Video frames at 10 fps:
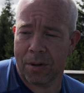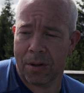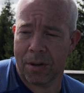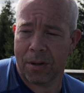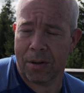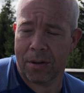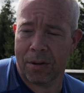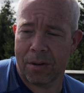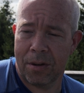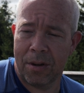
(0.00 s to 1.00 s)

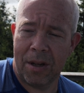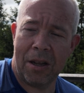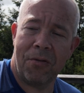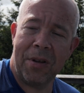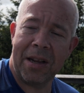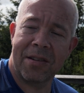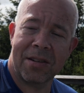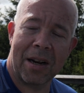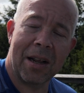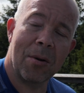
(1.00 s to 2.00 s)
It
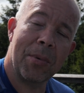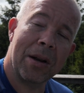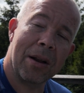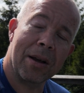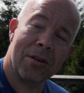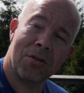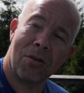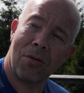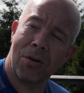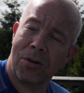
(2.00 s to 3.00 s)
feels a little bit like a
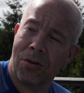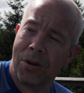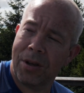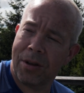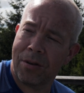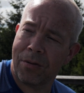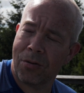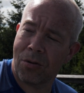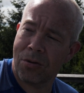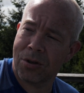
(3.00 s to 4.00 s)
toy of
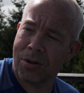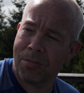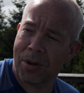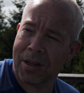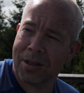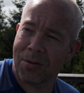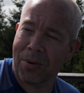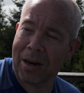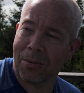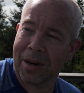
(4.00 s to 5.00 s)
course, but it's
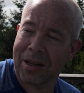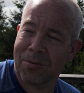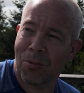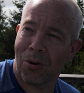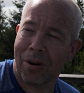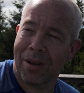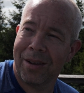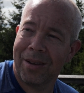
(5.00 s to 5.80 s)
really small.